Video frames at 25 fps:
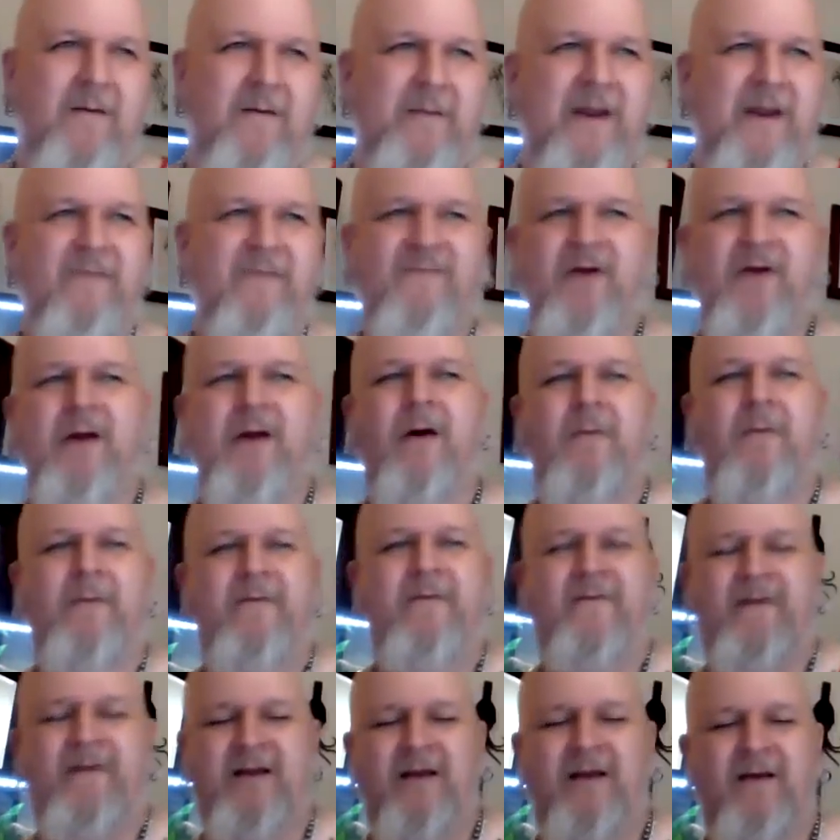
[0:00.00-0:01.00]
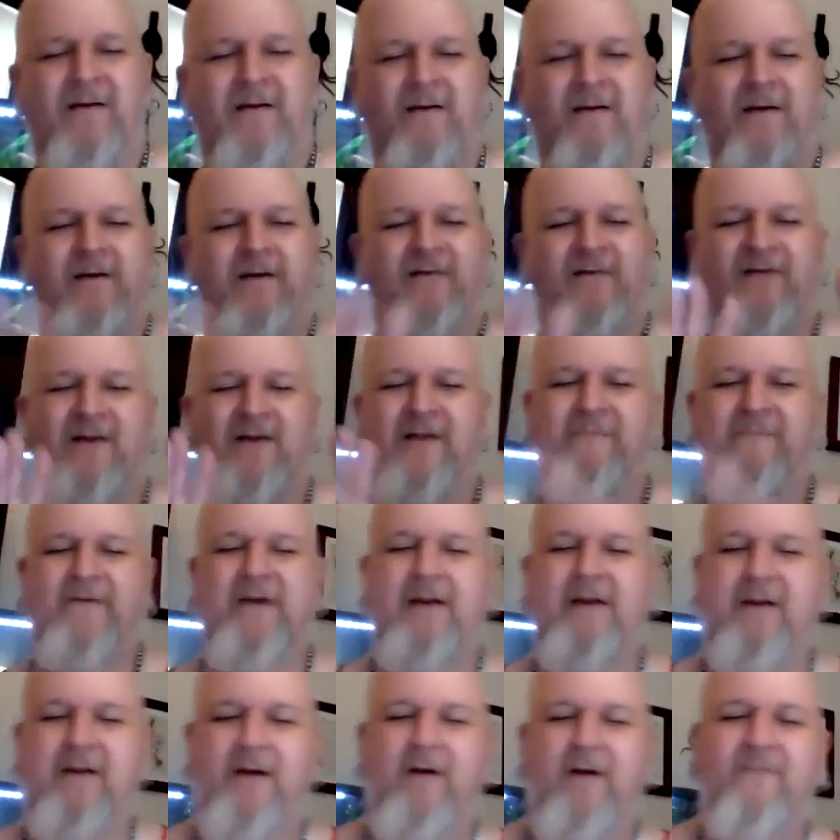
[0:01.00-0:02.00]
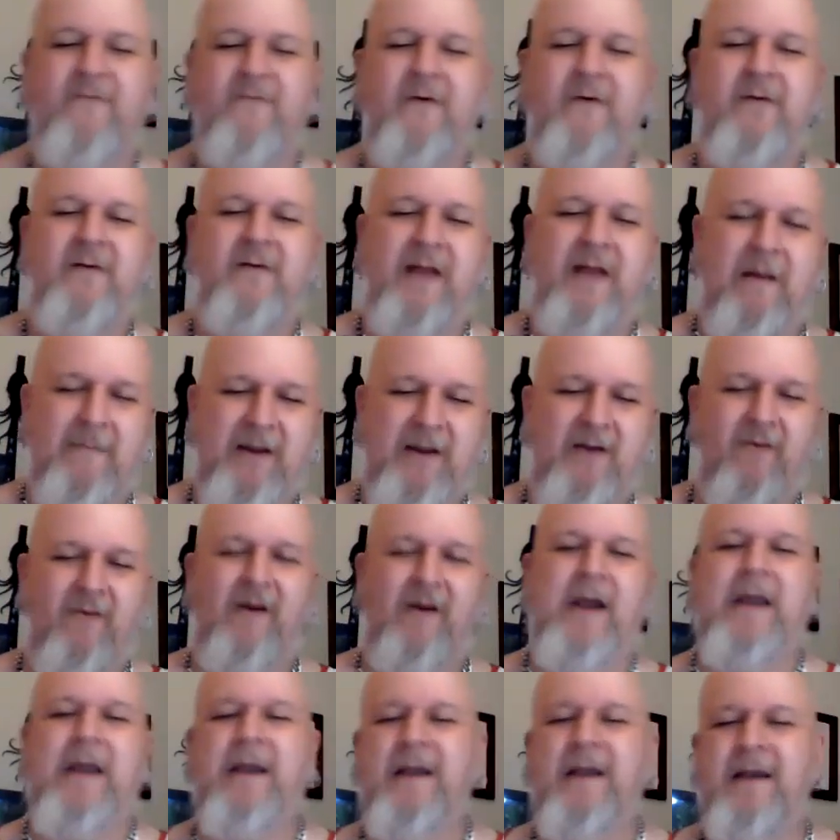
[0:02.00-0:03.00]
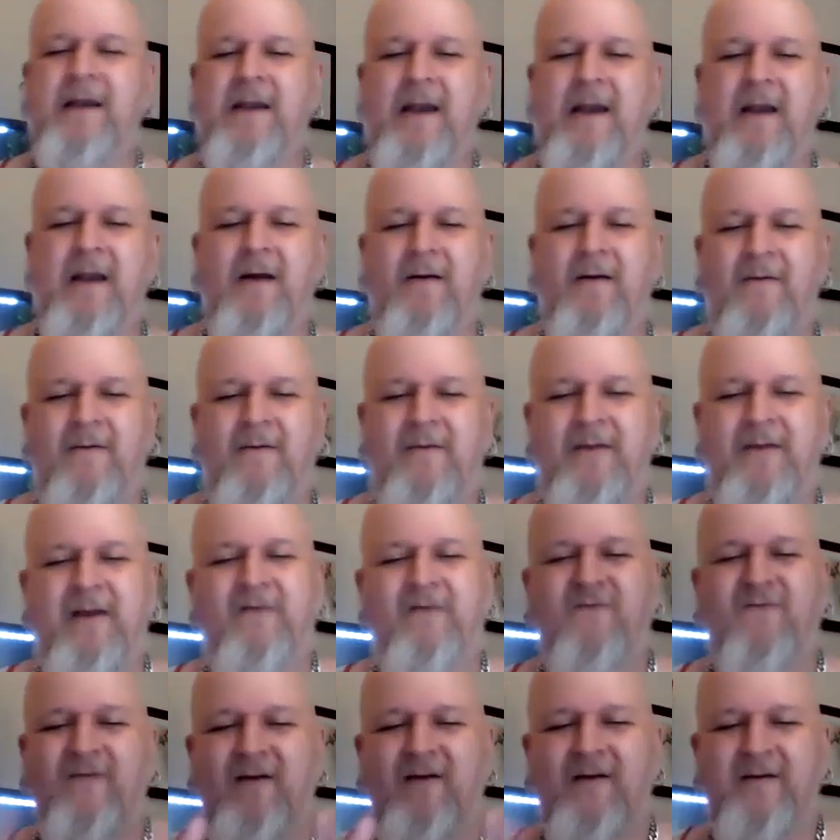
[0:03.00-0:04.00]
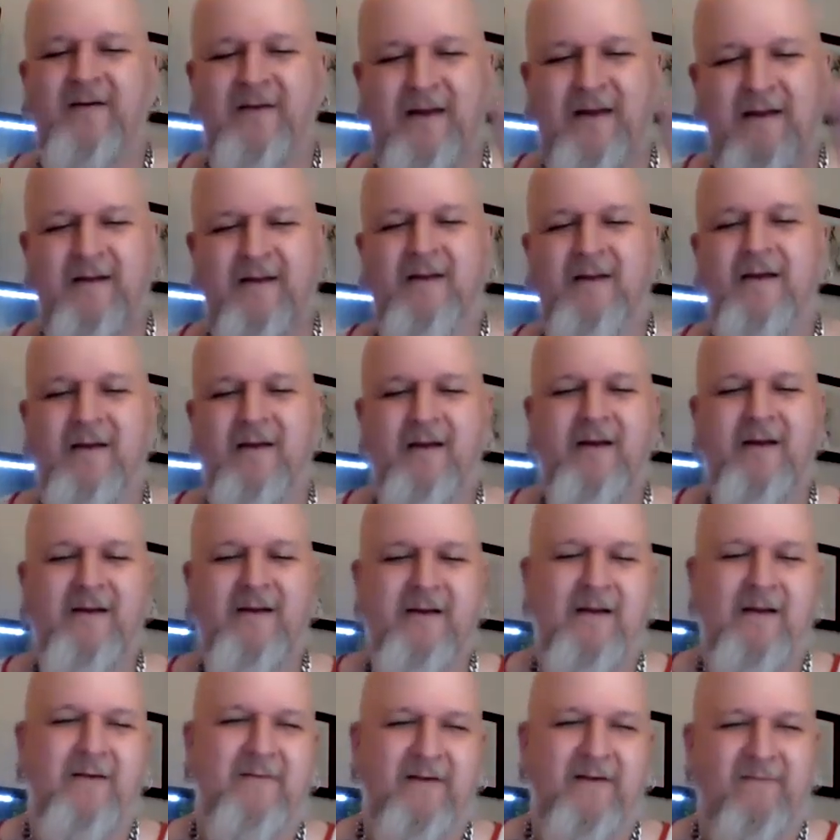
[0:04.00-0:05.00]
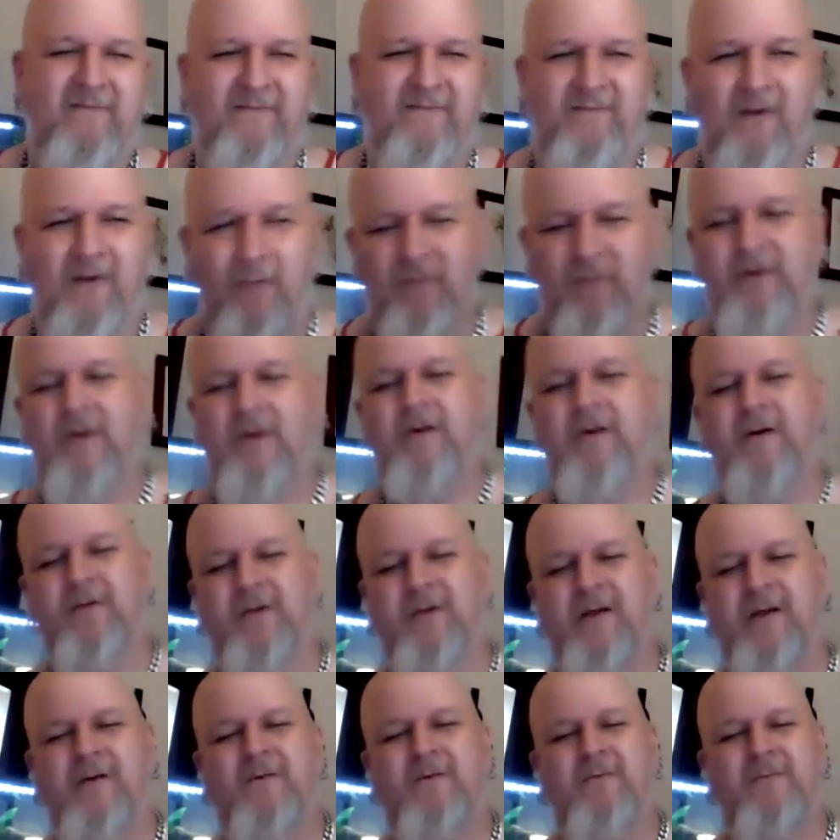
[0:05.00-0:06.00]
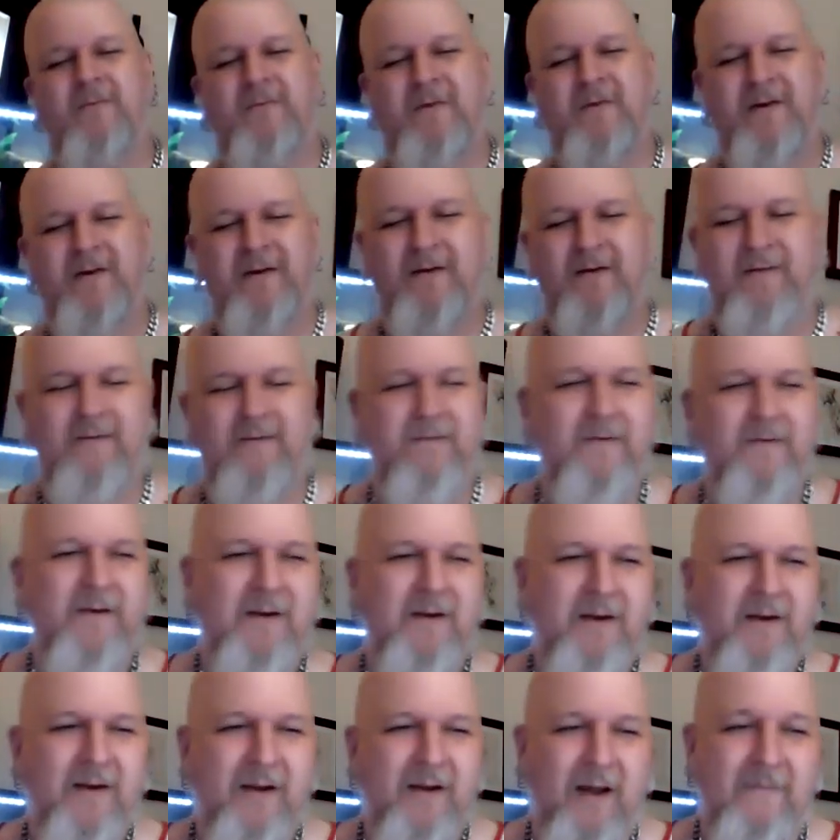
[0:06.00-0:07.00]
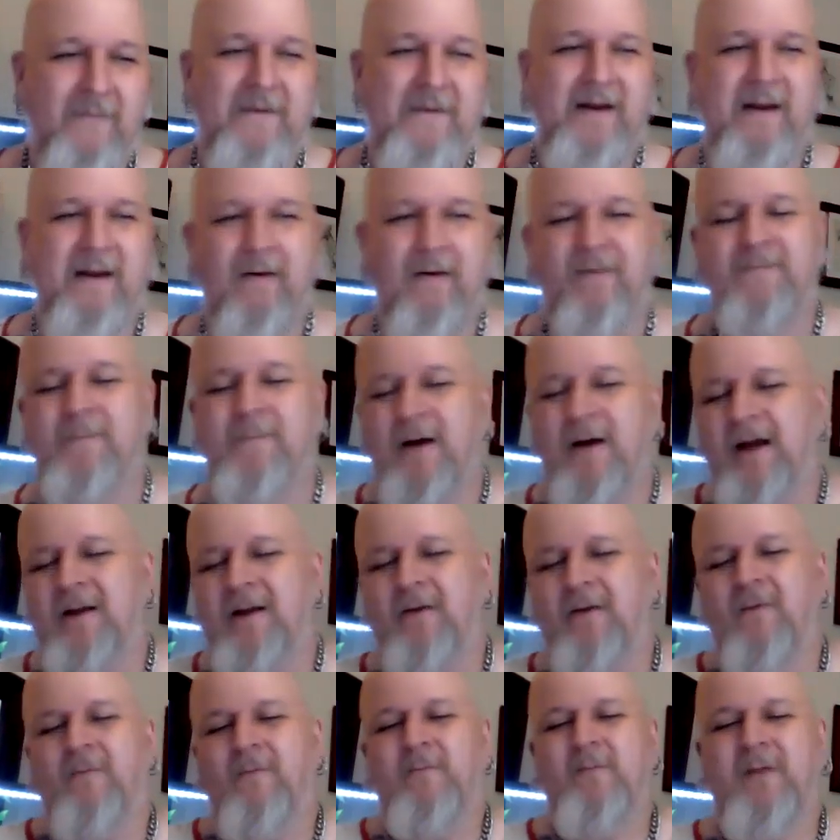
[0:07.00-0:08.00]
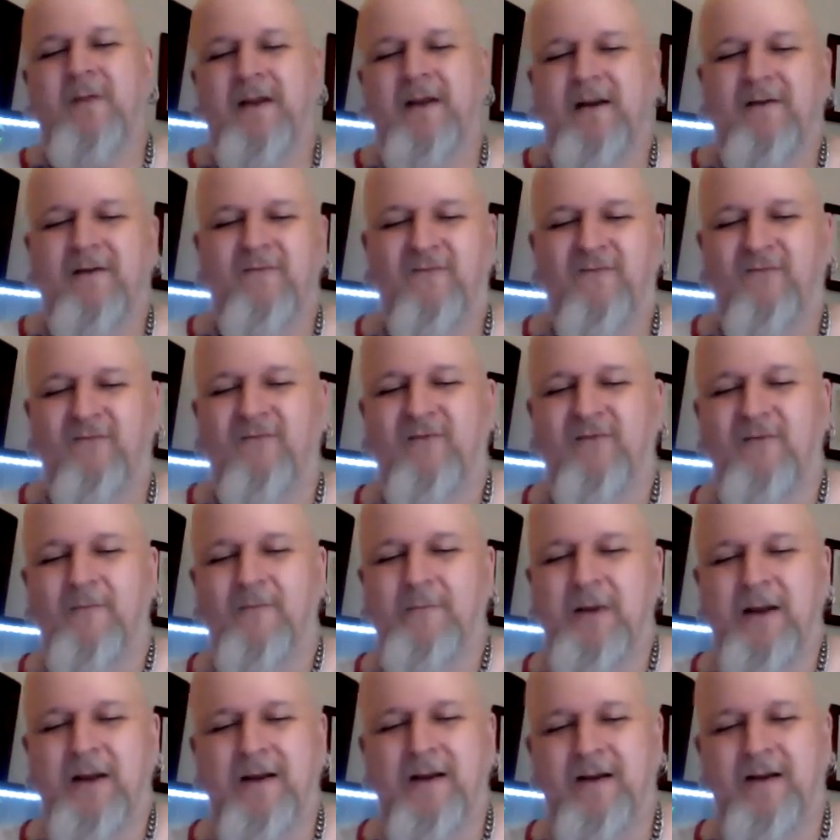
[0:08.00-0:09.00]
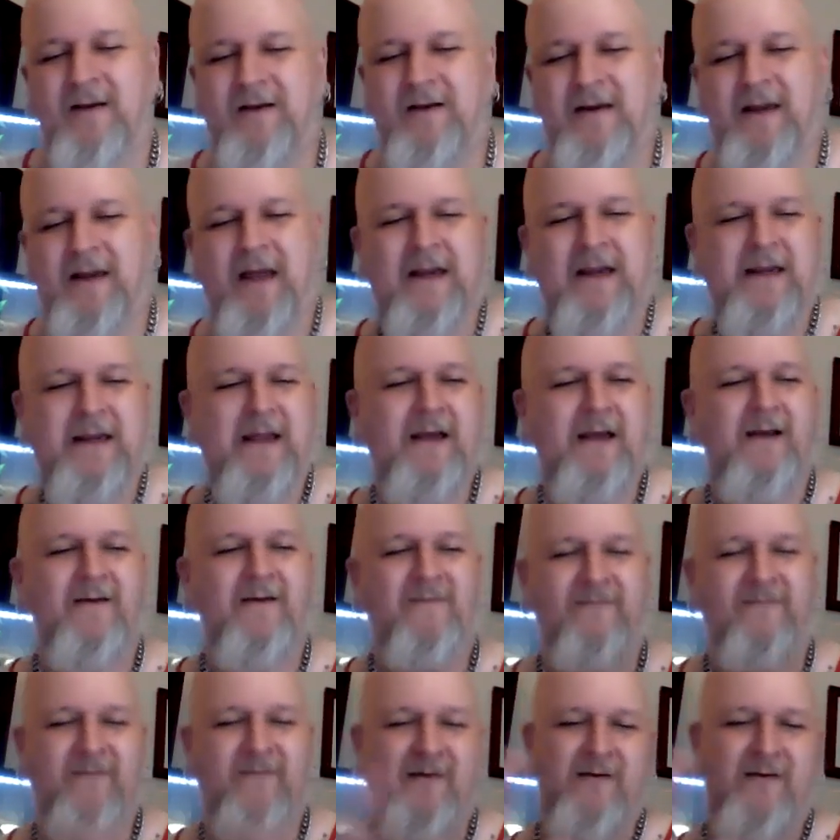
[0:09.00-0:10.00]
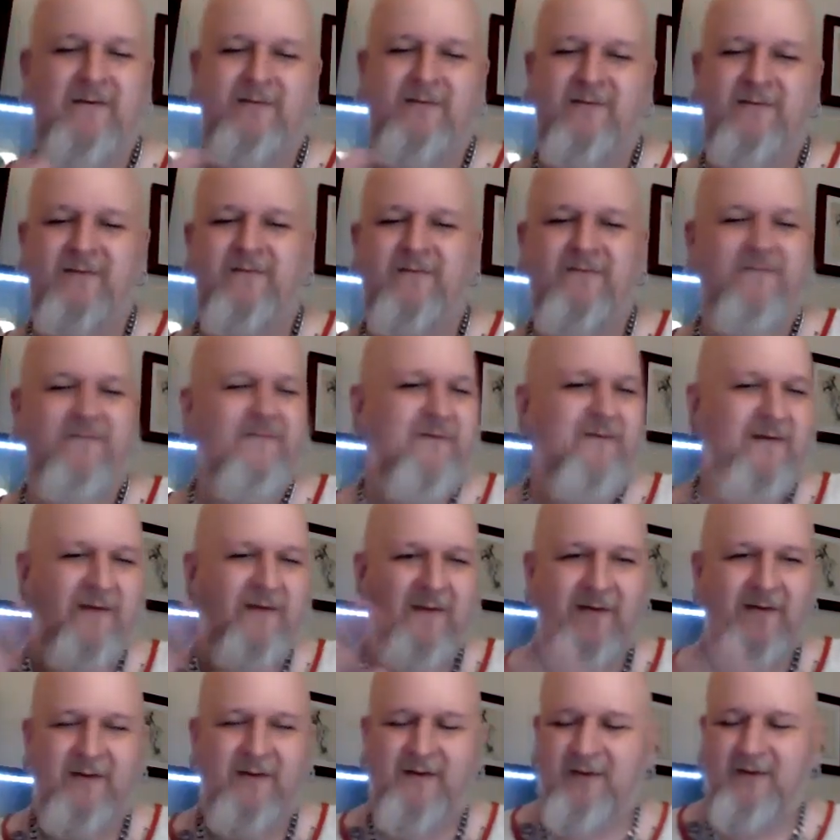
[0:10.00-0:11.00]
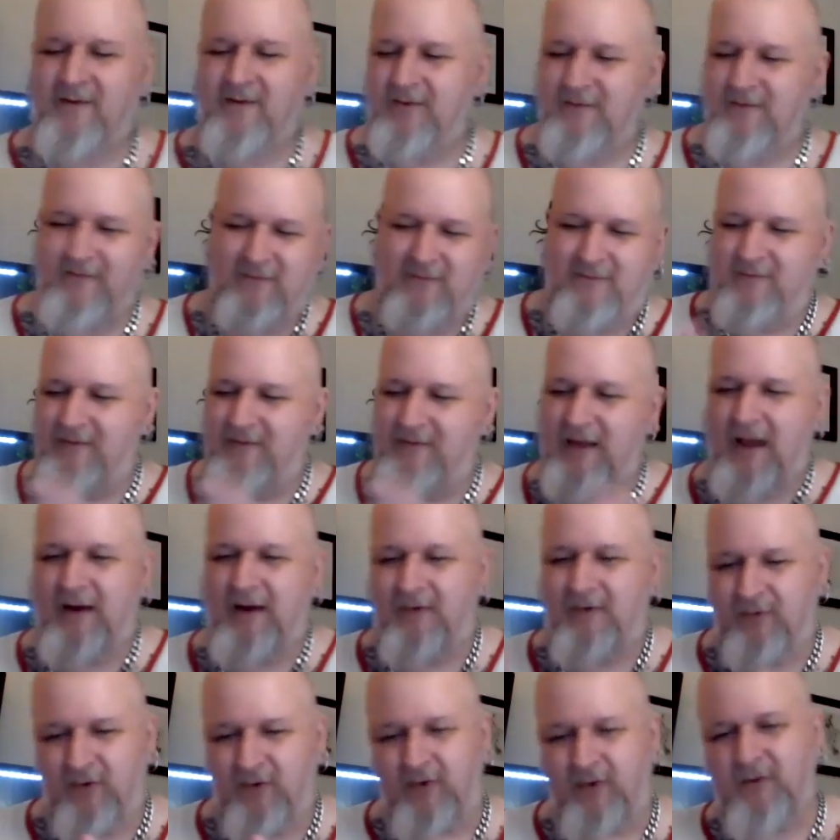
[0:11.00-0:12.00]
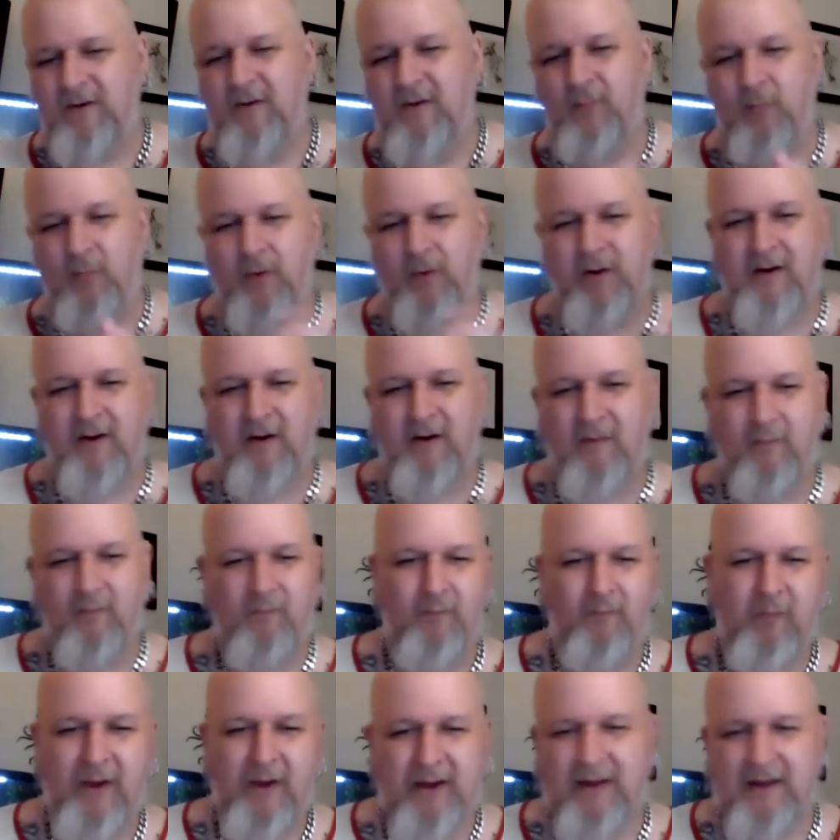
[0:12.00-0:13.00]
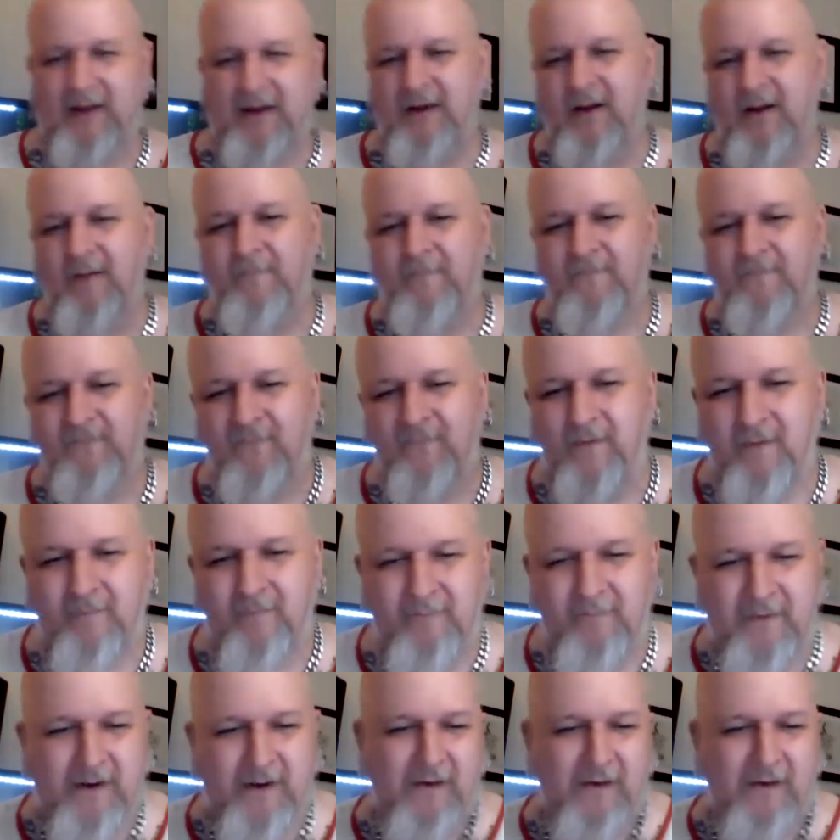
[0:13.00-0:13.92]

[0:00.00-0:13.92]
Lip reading: I mean, if you go with like a significant other, that'd be great. At least just don't go alone. I mean, that was my own like stupidity, I guess. Just not looking where I'm waking up from.